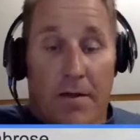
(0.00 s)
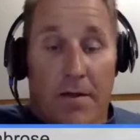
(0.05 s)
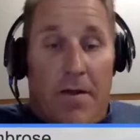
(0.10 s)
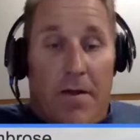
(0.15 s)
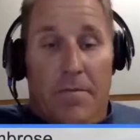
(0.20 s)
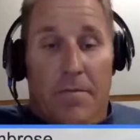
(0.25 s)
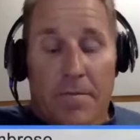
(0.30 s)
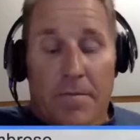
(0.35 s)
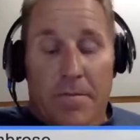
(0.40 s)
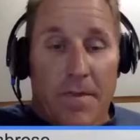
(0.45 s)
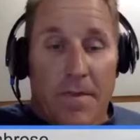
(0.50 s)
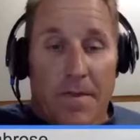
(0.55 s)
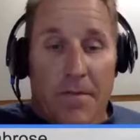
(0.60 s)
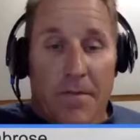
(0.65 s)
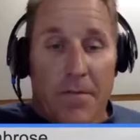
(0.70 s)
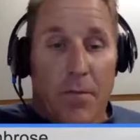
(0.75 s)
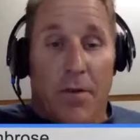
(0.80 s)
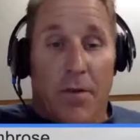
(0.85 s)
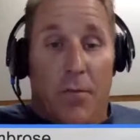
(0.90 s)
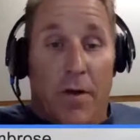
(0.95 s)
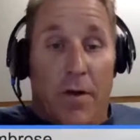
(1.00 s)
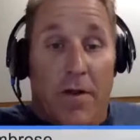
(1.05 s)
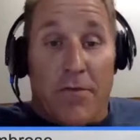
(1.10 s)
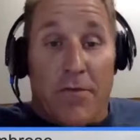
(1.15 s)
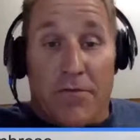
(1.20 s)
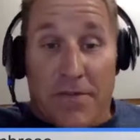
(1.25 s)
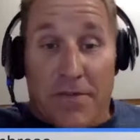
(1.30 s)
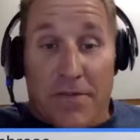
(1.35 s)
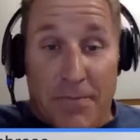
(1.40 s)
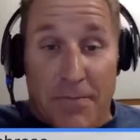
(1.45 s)
what other
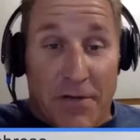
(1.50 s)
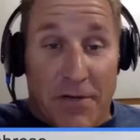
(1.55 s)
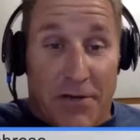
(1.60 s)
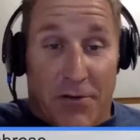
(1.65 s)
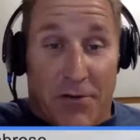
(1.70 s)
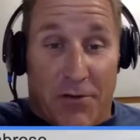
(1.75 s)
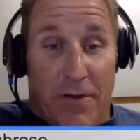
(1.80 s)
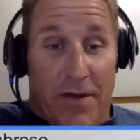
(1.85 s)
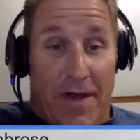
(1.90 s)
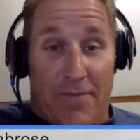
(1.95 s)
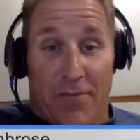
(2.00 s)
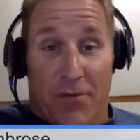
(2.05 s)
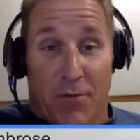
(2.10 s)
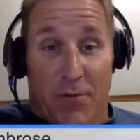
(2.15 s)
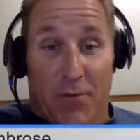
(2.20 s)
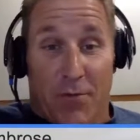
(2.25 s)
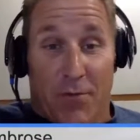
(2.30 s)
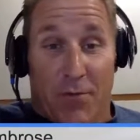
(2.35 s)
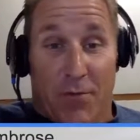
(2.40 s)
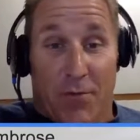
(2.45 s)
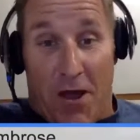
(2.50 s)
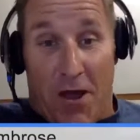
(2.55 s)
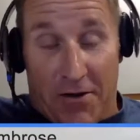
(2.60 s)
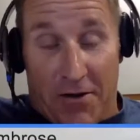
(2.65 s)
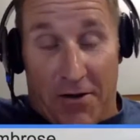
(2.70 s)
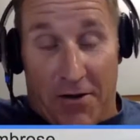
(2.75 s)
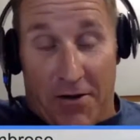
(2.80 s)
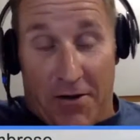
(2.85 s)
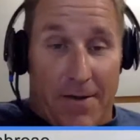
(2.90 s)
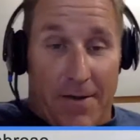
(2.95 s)
subject do we have that we're not going to talk
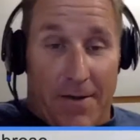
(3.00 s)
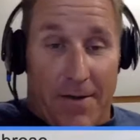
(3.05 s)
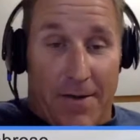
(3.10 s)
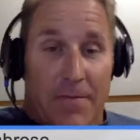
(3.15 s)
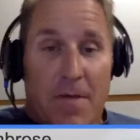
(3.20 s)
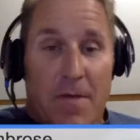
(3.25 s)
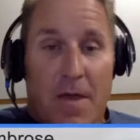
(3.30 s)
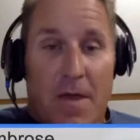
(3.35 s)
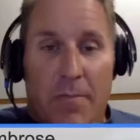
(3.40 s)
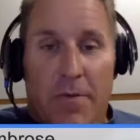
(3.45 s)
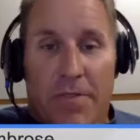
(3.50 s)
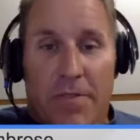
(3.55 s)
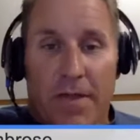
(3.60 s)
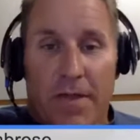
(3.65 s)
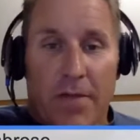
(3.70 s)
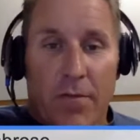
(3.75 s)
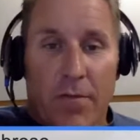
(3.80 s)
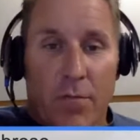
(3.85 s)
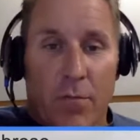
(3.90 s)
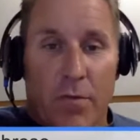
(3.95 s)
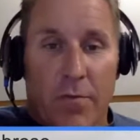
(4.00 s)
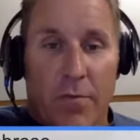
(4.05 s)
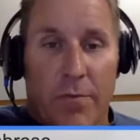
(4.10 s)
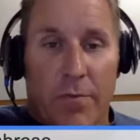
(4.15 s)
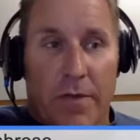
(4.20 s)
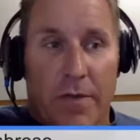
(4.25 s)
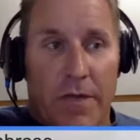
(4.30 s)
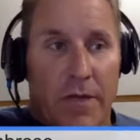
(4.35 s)
about? But the other would be, okay,